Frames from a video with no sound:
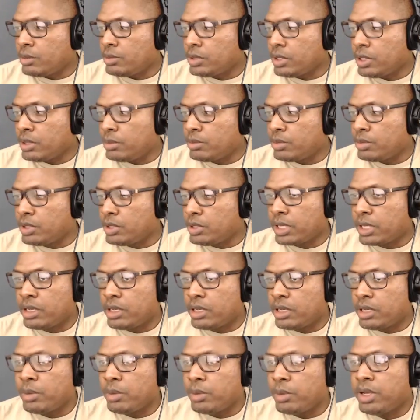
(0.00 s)
I'm looking them
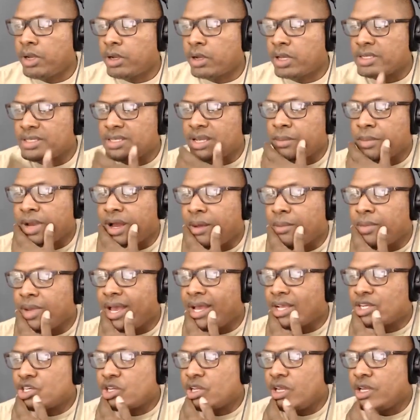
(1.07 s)
up here because I'm
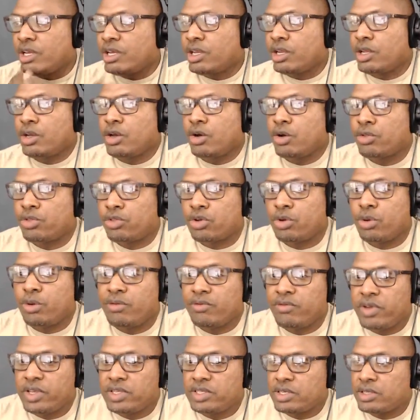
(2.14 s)
actually going to go through and
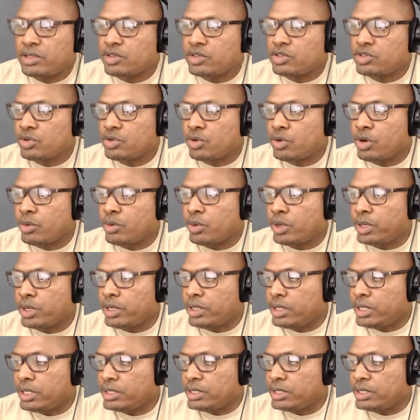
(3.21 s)
visit the store one of these